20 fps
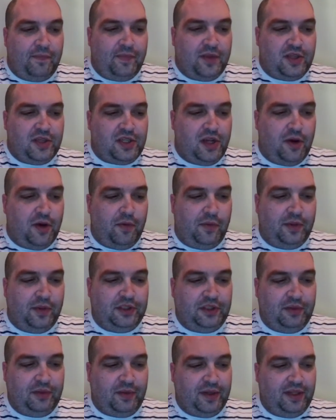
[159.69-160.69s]
So
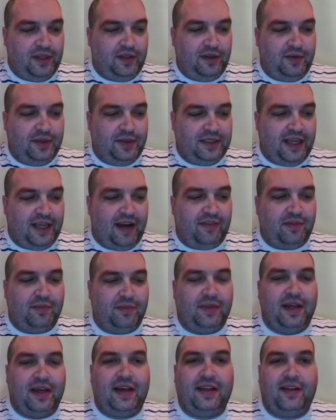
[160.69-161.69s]
what you want to do is have them
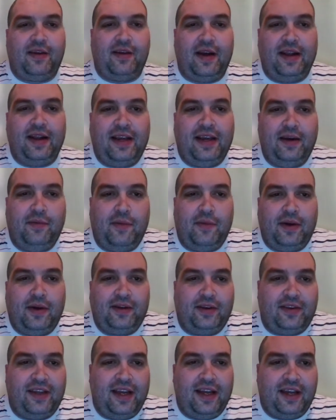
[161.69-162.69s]
think of their idea, and while
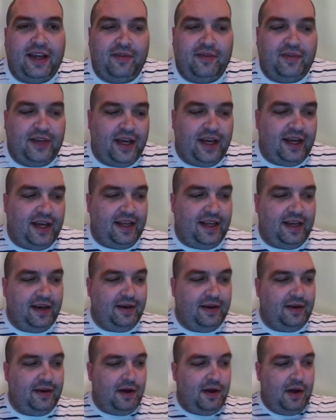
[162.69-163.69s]
they're thinking of the
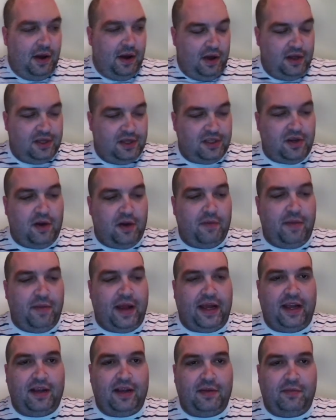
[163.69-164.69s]
idea, start
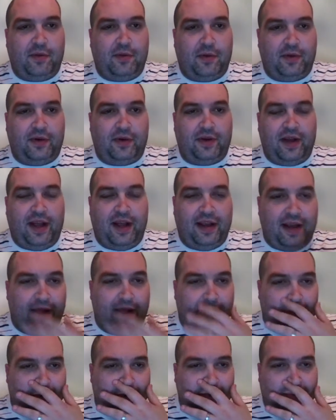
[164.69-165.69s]
making the border, and
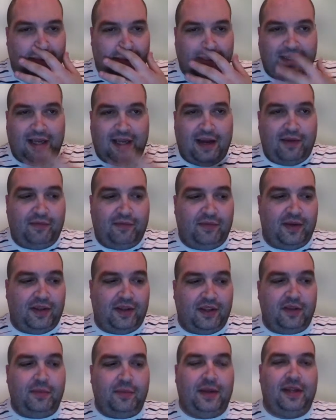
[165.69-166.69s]
that'll give the time a
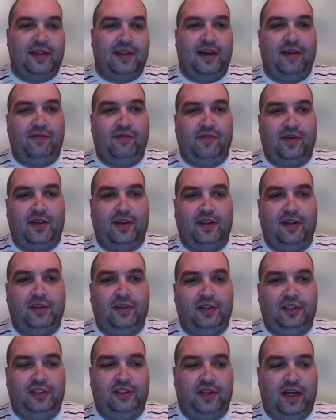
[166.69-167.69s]
little bit of time for the glue
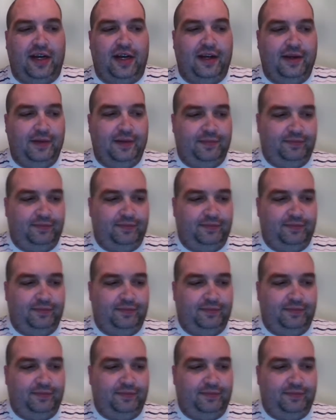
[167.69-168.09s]
to dry.